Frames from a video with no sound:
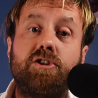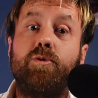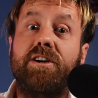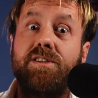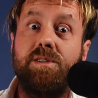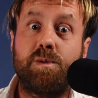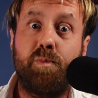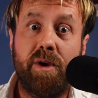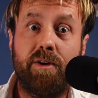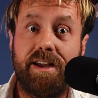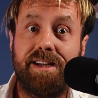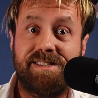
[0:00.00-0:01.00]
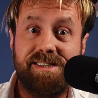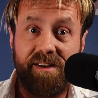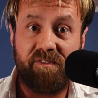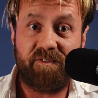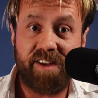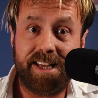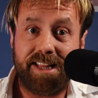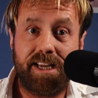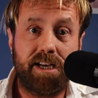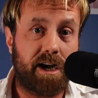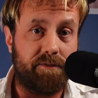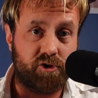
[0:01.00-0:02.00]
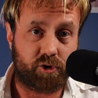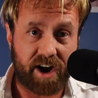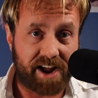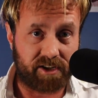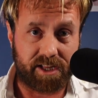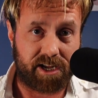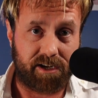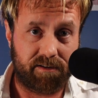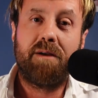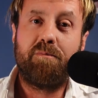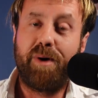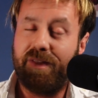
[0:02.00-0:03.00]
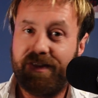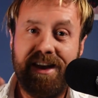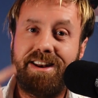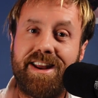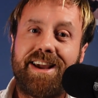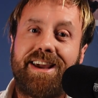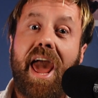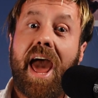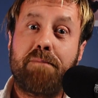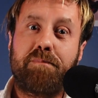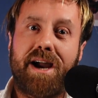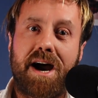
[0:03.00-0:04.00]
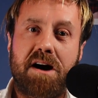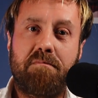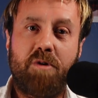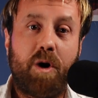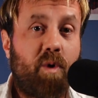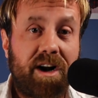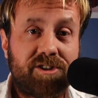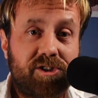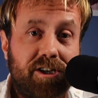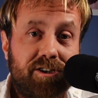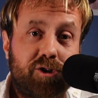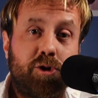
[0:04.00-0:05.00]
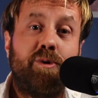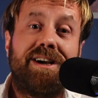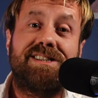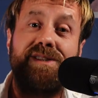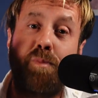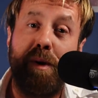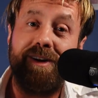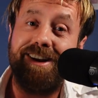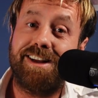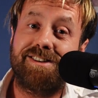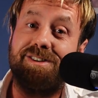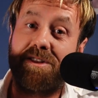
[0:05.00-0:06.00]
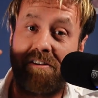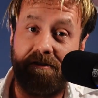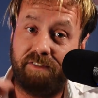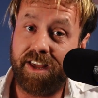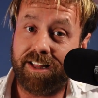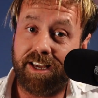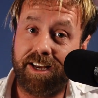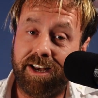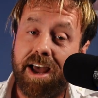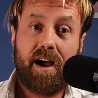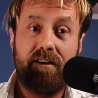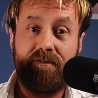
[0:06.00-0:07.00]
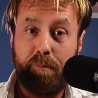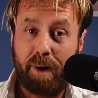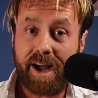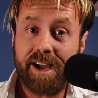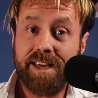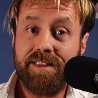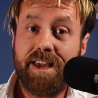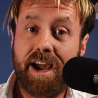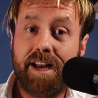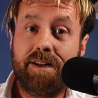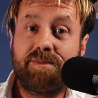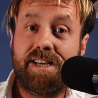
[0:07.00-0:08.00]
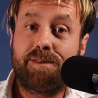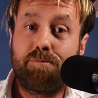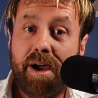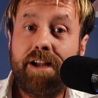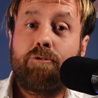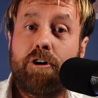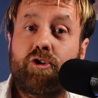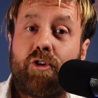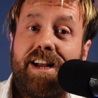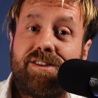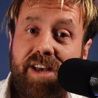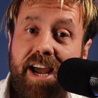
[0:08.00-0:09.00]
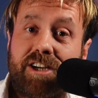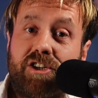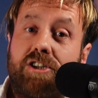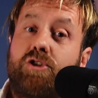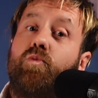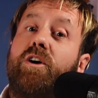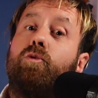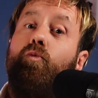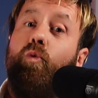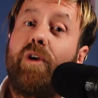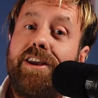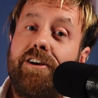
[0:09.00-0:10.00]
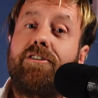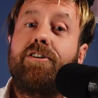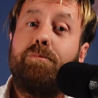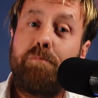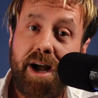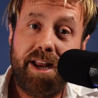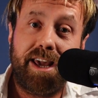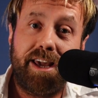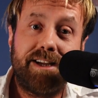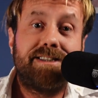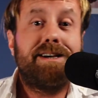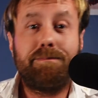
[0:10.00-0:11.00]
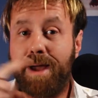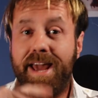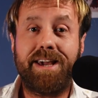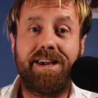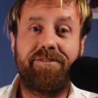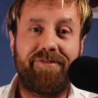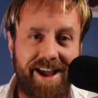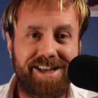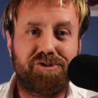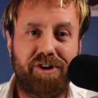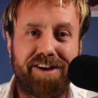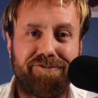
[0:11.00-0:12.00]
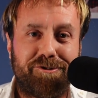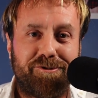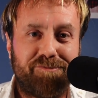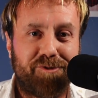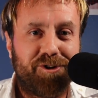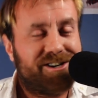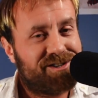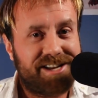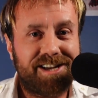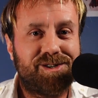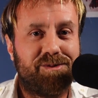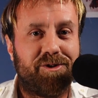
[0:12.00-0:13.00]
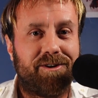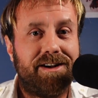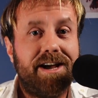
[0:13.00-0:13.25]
to experience the feeling of traveling. But then Capcom wants us to experience the feeling of buying the items as microtransactions with real money to make fast travel more accessible.